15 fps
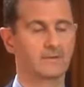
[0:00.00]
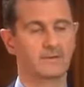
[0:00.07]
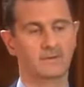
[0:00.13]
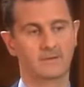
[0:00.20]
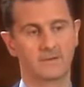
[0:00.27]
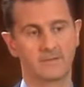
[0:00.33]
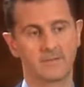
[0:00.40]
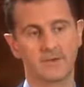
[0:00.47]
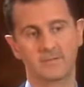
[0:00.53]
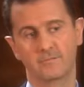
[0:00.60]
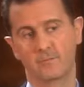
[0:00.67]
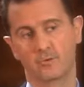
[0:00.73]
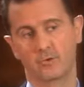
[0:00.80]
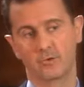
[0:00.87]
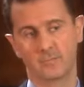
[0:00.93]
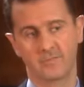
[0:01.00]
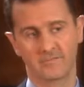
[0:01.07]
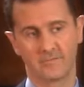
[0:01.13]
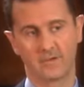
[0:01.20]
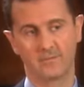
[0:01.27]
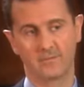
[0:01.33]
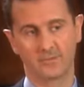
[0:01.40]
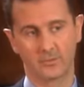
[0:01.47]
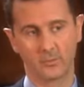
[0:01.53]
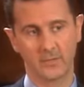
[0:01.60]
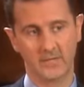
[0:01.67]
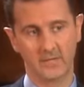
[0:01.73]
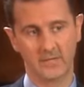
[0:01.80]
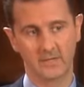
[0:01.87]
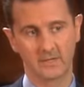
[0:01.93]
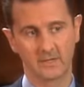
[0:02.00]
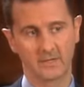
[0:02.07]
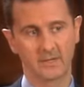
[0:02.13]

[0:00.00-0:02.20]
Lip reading: the reform started quickly